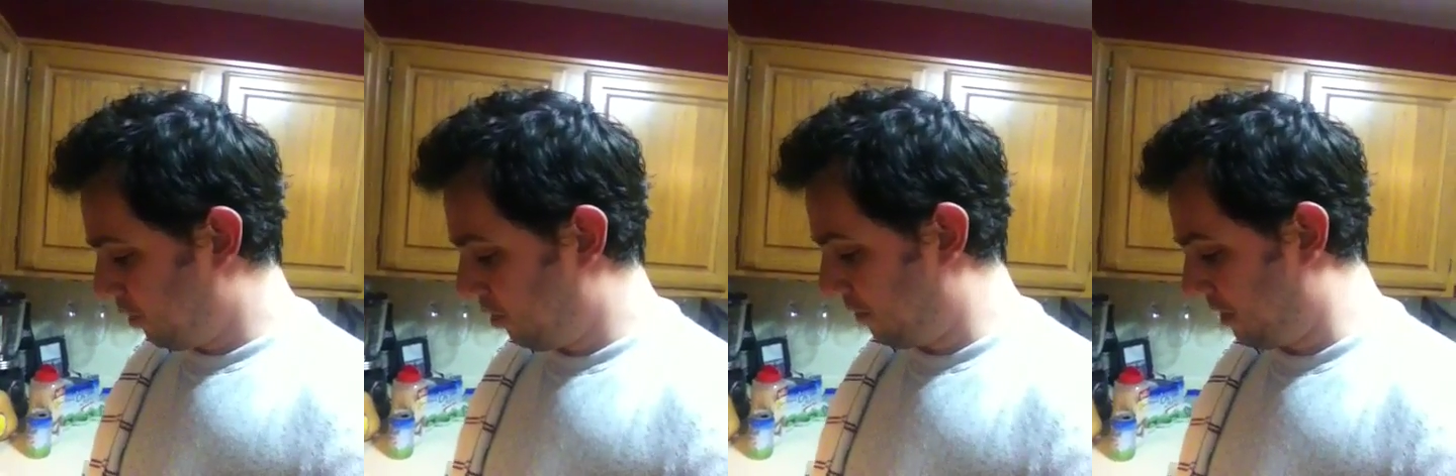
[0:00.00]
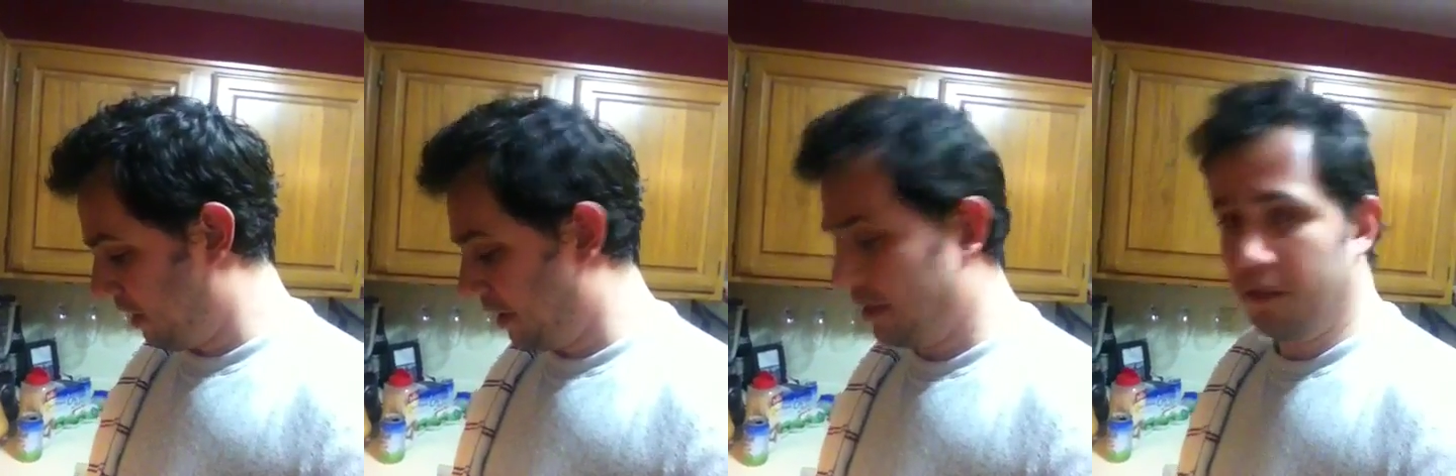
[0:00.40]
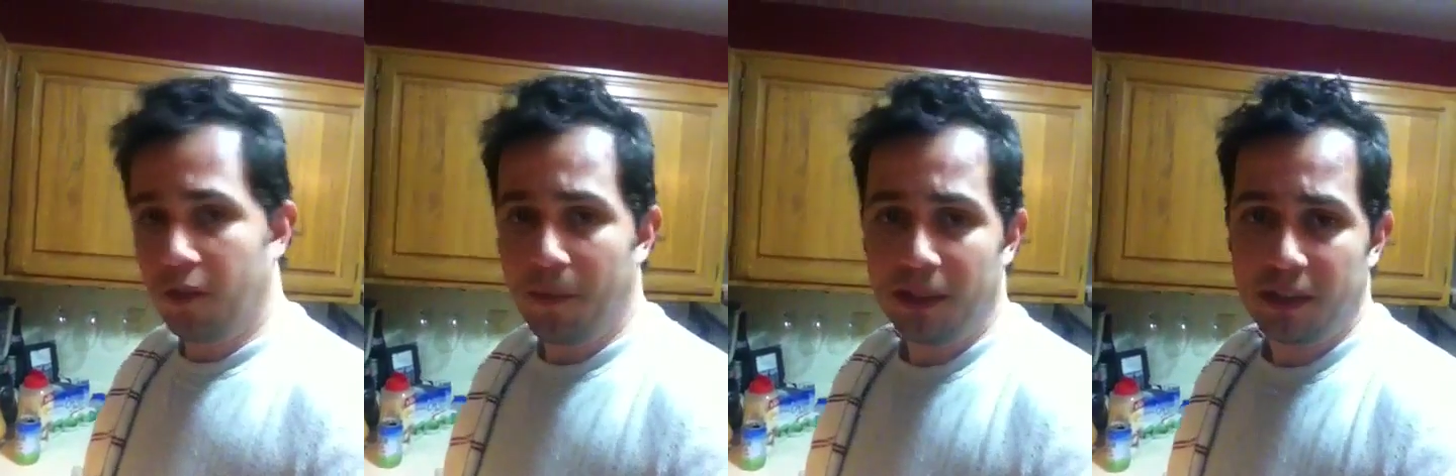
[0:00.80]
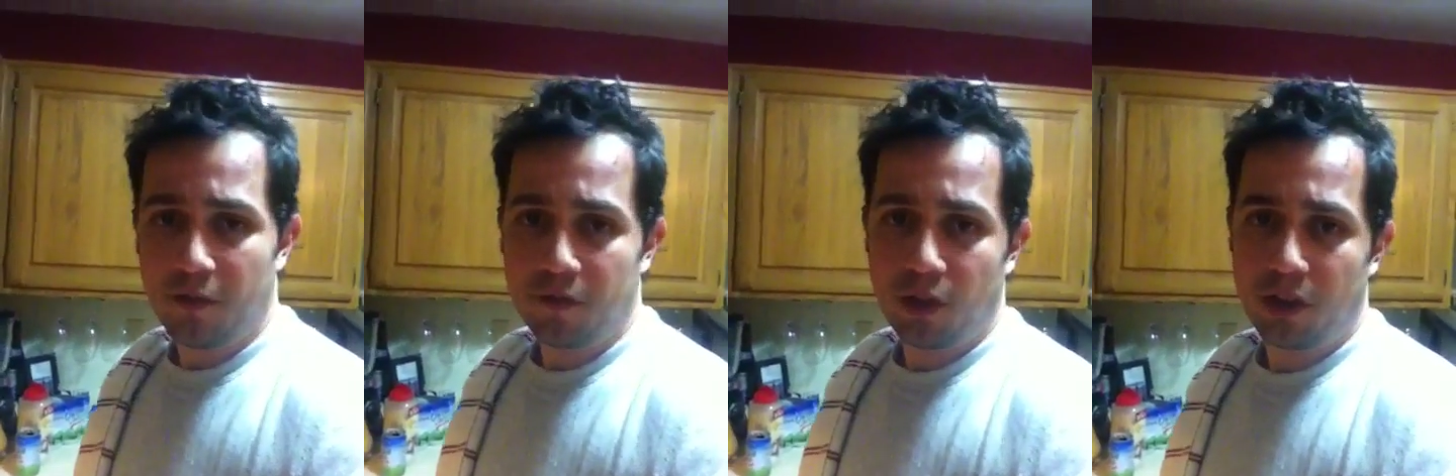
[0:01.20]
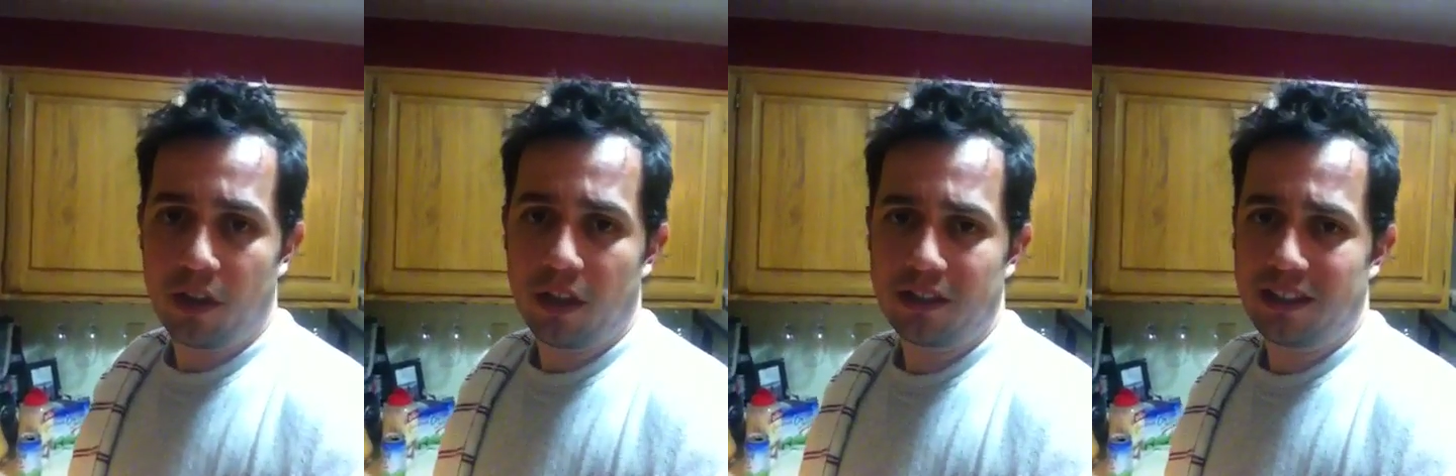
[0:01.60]
whoever's eating it or myself
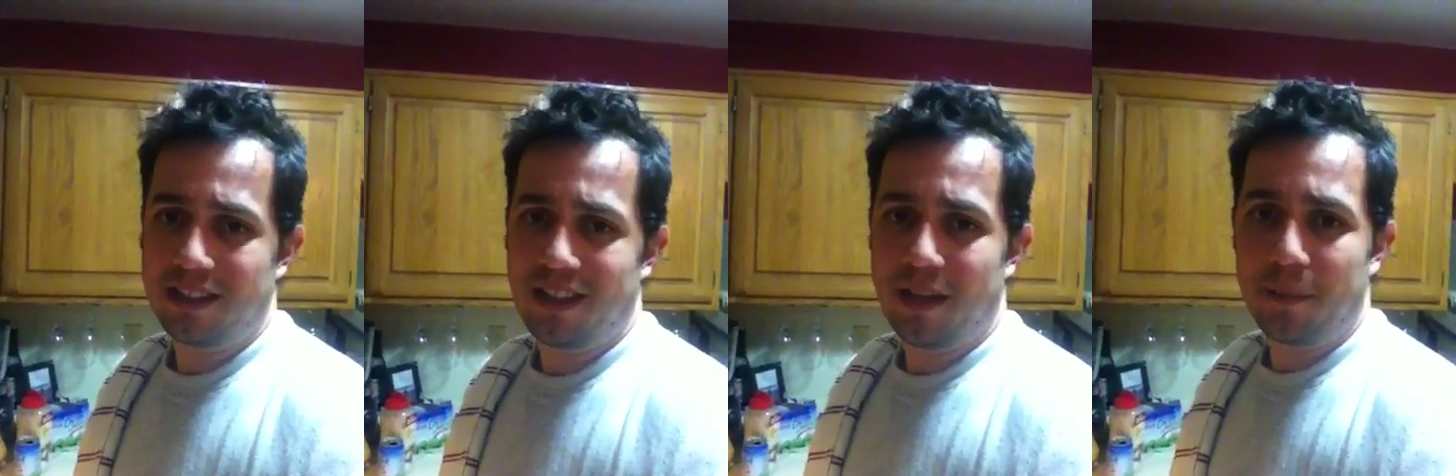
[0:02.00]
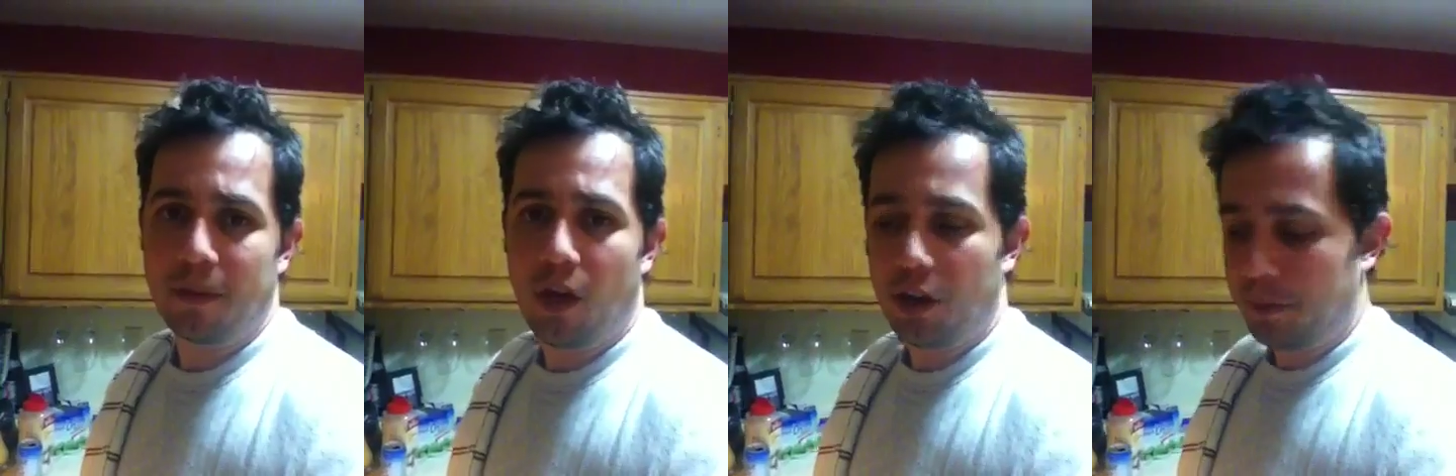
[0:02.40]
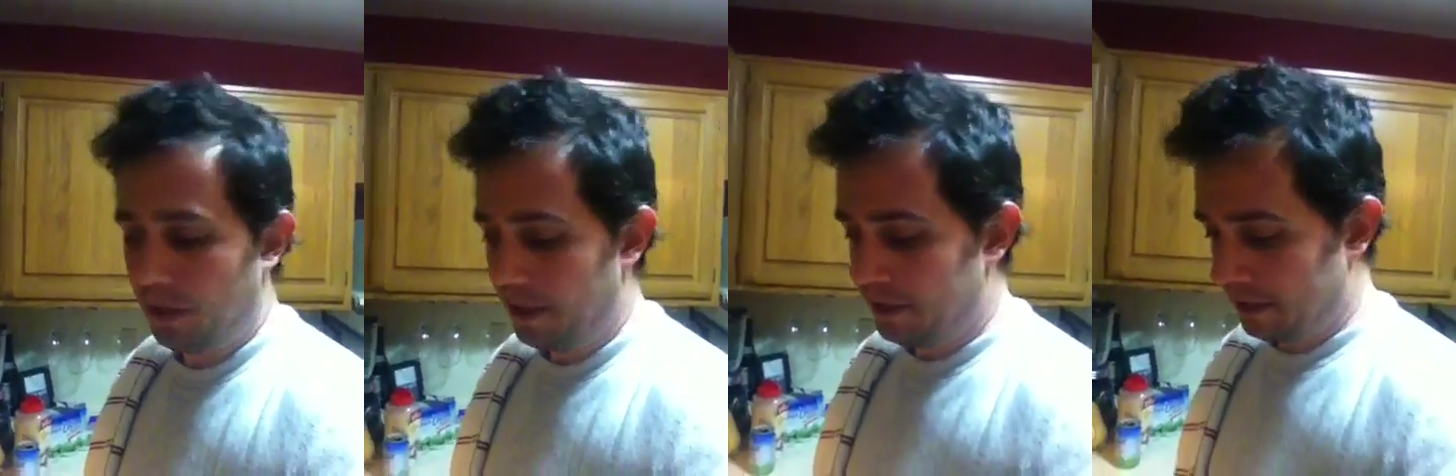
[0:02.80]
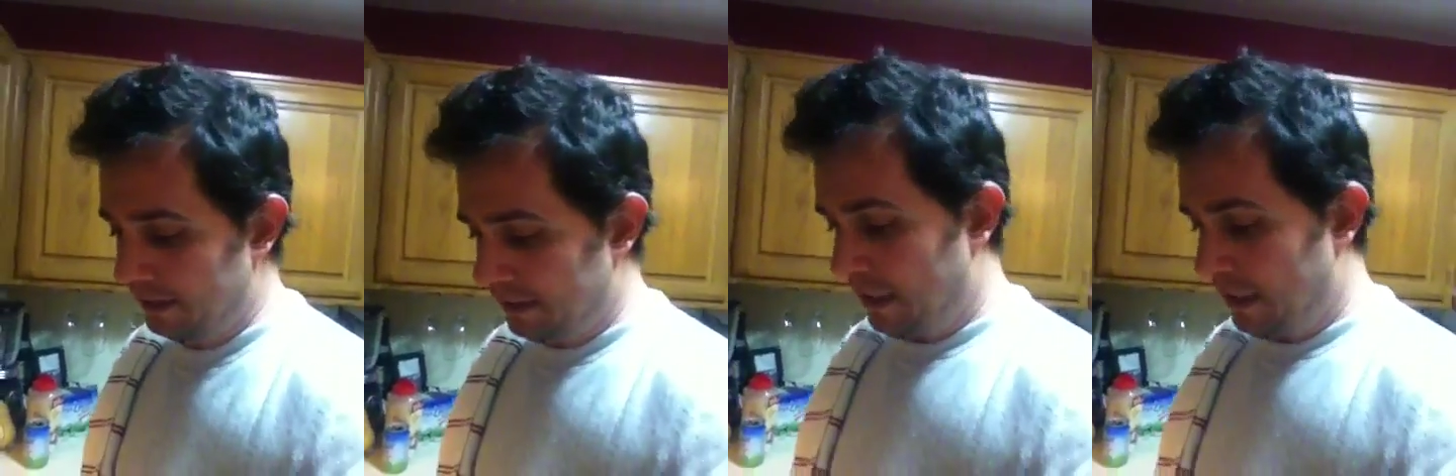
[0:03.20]
season it up on the plate.